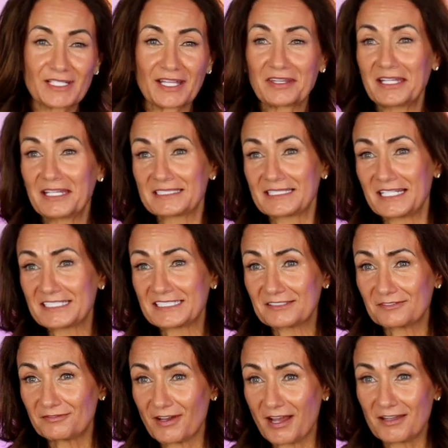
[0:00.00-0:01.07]
I think it takes
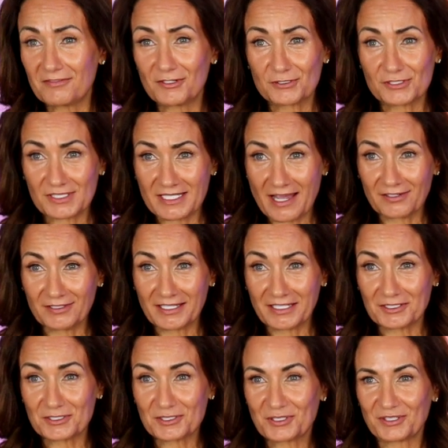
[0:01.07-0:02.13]
five years now to
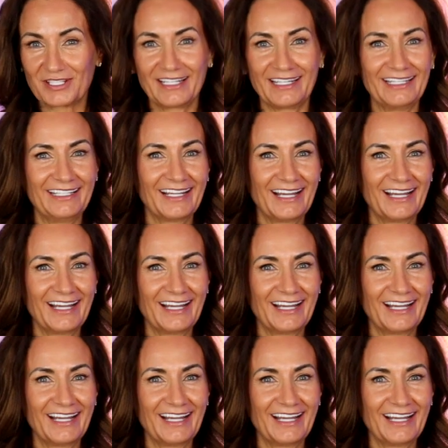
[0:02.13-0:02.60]
get a degree,